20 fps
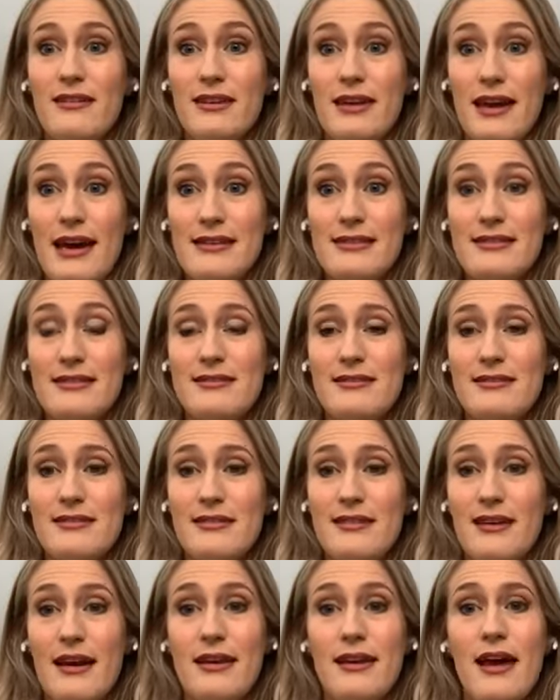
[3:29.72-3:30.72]
Yes.
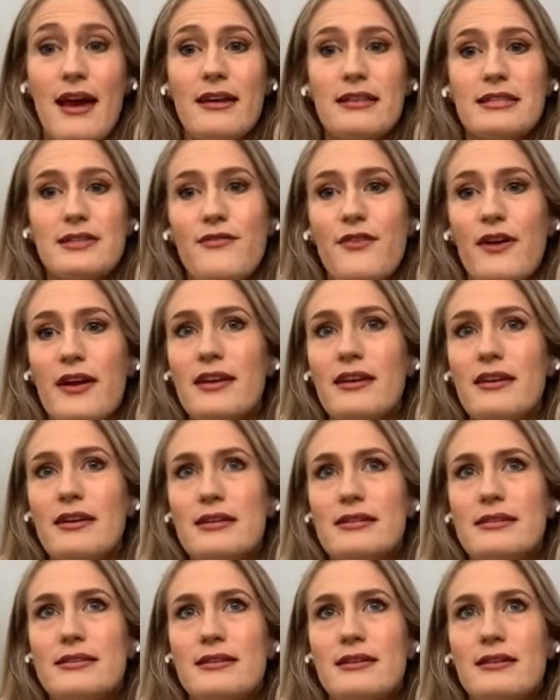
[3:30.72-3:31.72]
And it's funny,
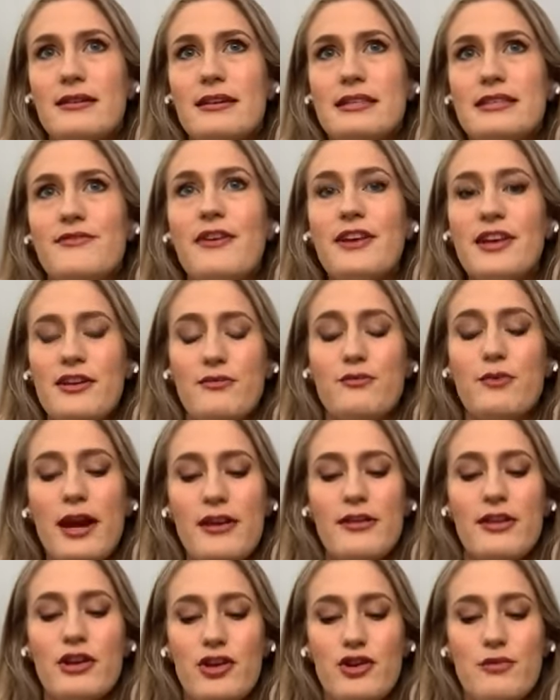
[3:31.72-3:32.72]

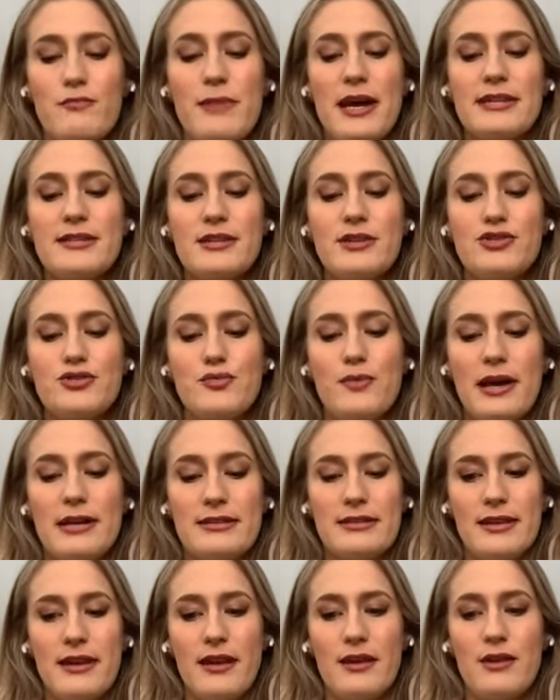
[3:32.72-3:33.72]
right? Like your message
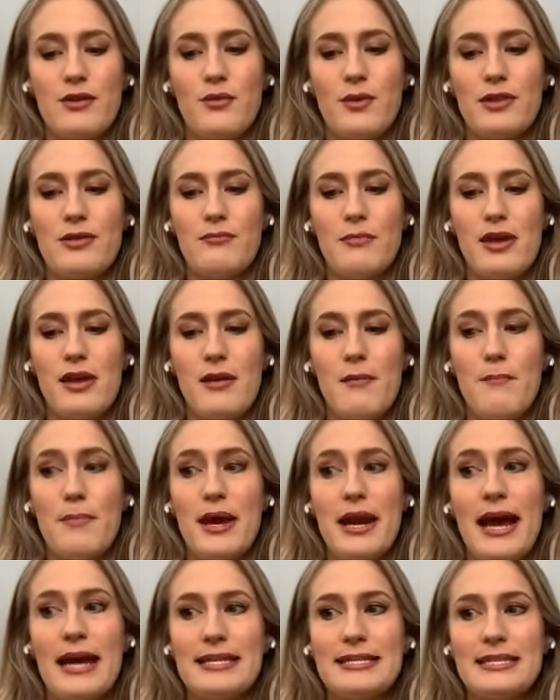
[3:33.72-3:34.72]
resonated with me,
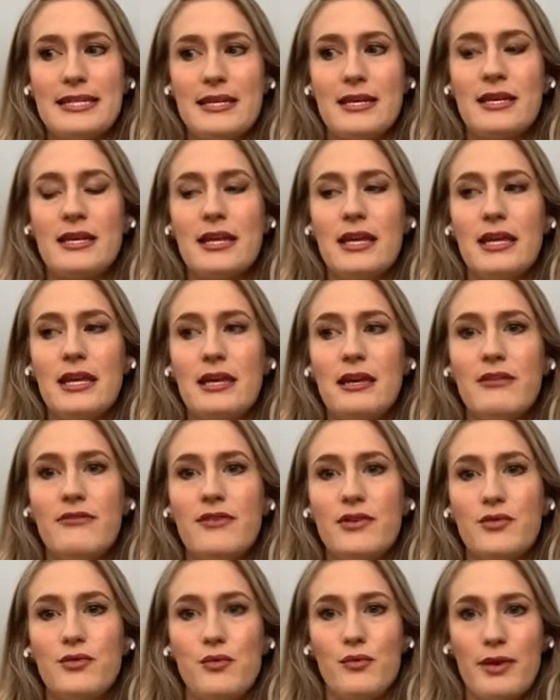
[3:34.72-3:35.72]
but I didn't
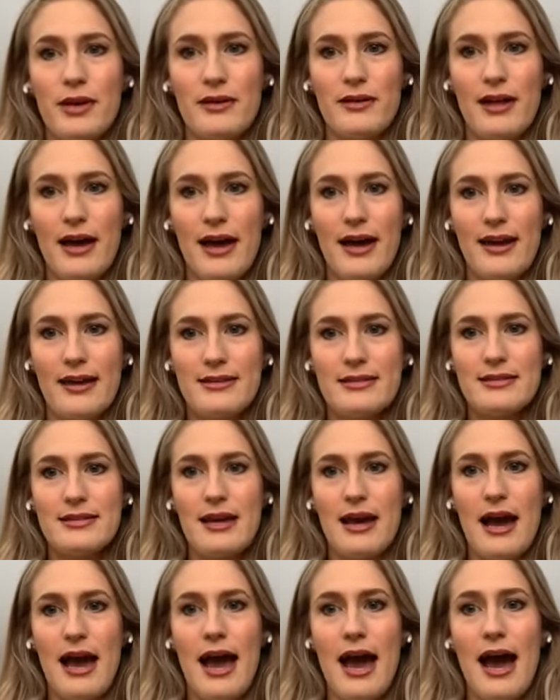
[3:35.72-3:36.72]
even realize
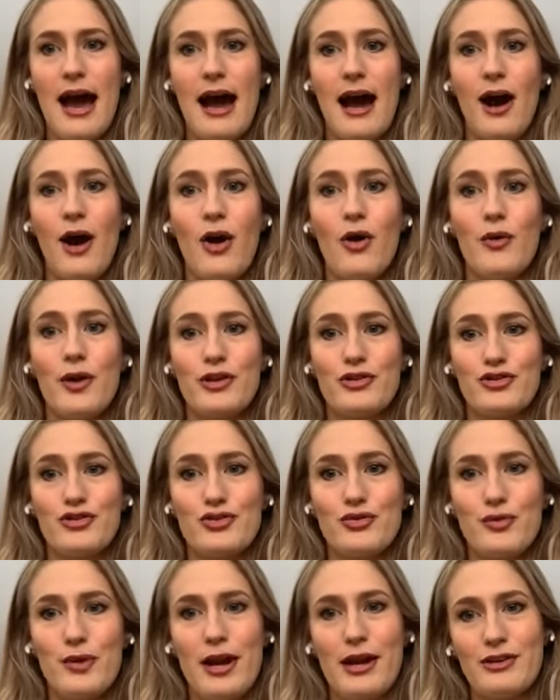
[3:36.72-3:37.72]
how
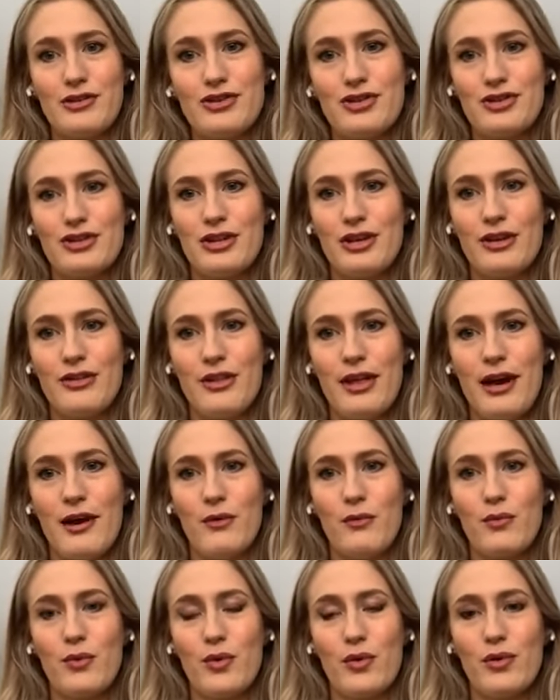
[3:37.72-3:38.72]
entrenched in
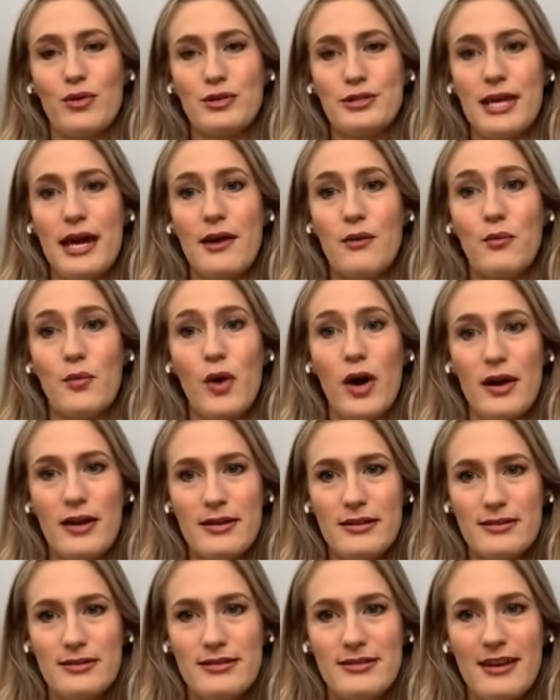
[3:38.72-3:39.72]
that world I
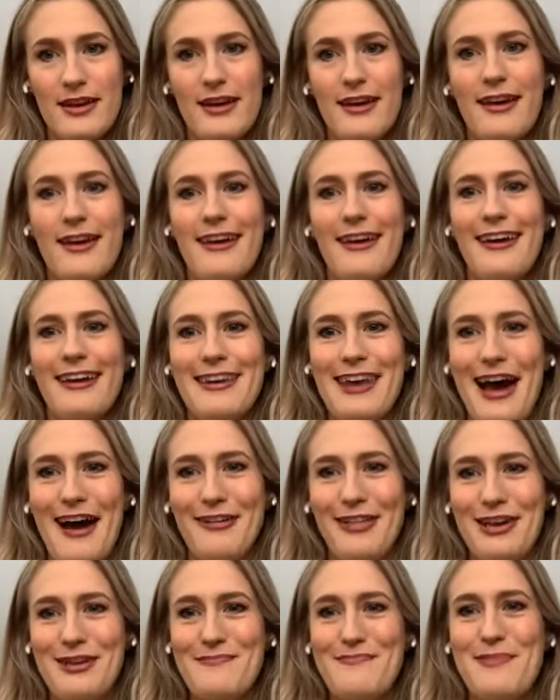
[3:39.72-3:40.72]
was. And
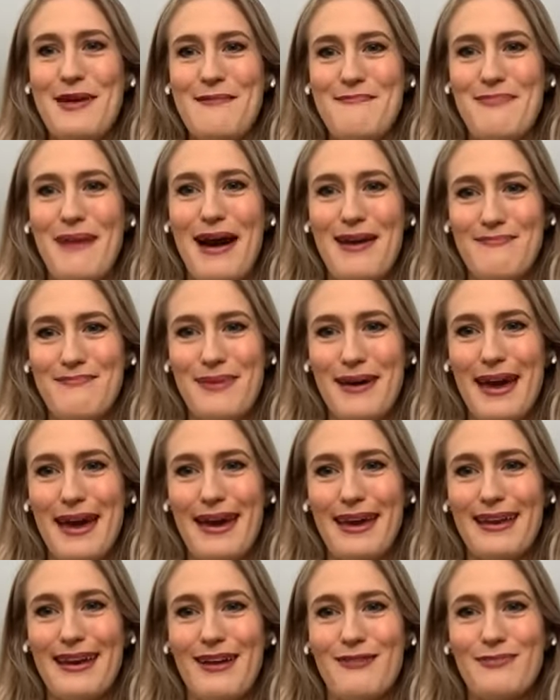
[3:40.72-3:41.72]
now, like bit by
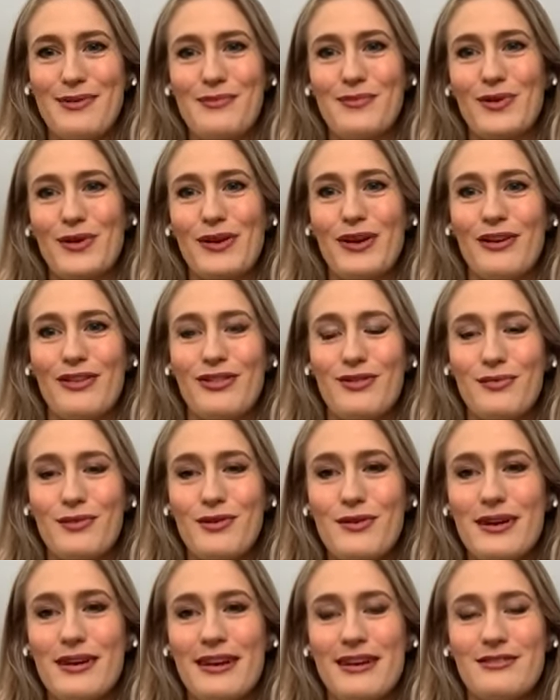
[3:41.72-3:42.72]
bit, I've been working
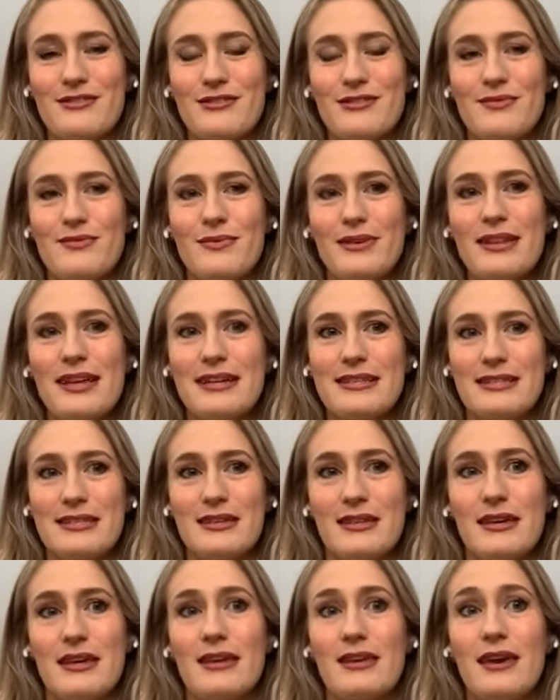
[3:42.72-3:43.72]
through it and just
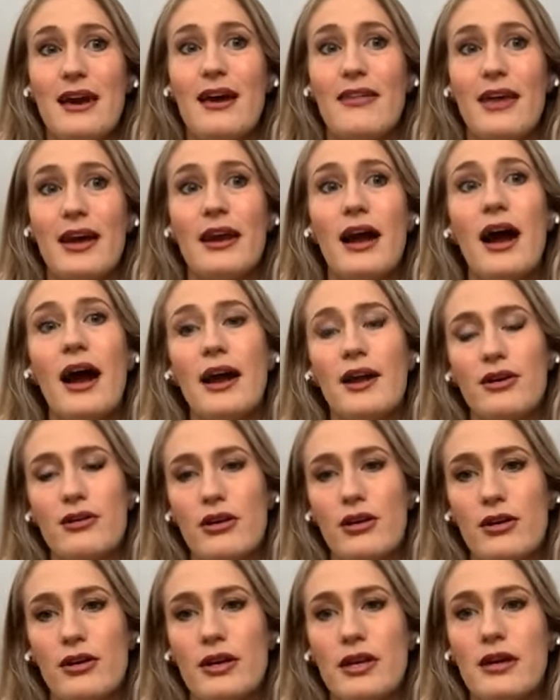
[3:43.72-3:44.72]
realizing, like, yeah, that
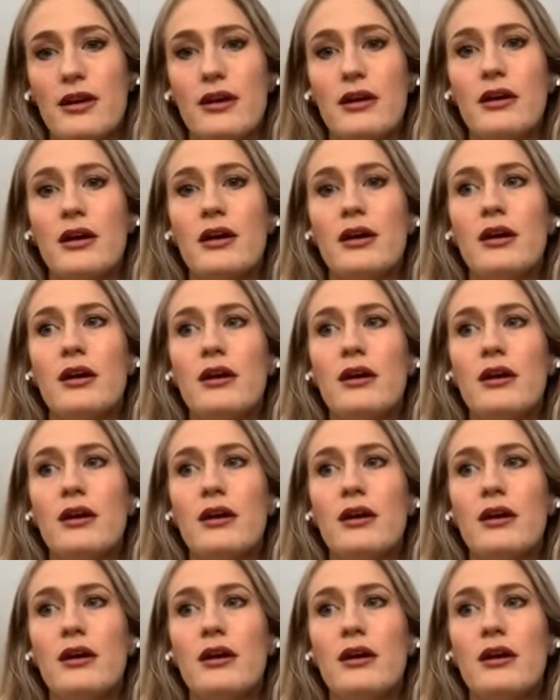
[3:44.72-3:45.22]
hierarchy